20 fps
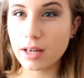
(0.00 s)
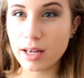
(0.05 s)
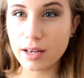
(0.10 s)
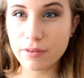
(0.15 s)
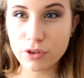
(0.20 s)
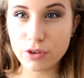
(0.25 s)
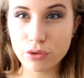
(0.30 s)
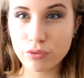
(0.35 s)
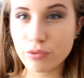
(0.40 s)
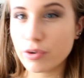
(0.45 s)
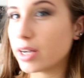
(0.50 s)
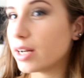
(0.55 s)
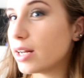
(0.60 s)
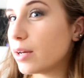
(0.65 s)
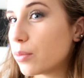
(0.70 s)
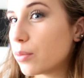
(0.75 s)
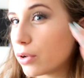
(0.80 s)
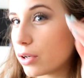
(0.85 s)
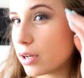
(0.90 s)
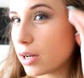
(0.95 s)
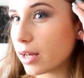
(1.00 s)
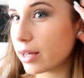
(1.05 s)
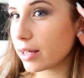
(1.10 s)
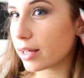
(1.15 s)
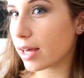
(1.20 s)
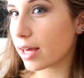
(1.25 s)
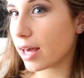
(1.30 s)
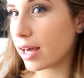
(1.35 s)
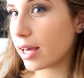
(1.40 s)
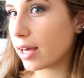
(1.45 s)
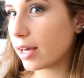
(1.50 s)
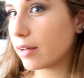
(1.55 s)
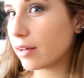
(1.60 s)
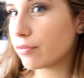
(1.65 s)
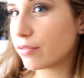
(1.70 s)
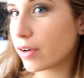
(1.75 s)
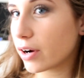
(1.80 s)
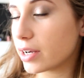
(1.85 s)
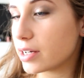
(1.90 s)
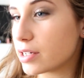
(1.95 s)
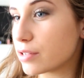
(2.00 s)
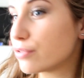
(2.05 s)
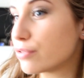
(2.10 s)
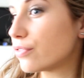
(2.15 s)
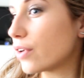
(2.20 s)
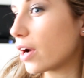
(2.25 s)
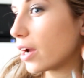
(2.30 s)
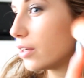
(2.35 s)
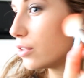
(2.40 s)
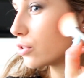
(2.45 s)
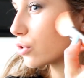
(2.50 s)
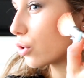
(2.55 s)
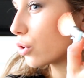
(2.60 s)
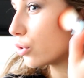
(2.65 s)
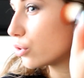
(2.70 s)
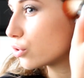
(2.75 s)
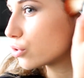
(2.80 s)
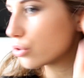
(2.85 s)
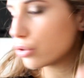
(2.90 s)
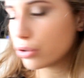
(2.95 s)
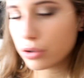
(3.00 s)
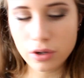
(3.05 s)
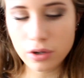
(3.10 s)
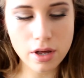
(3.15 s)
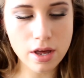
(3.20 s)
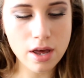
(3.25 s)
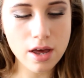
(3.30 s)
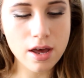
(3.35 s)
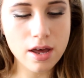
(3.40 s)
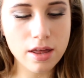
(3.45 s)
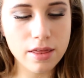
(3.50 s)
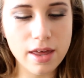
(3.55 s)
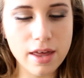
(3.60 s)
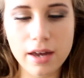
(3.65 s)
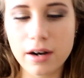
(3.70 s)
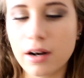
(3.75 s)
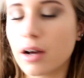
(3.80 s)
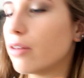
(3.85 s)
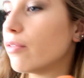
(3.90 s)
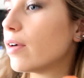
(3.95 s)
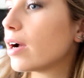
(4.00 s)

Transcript: If you really want like a very defined contour, then I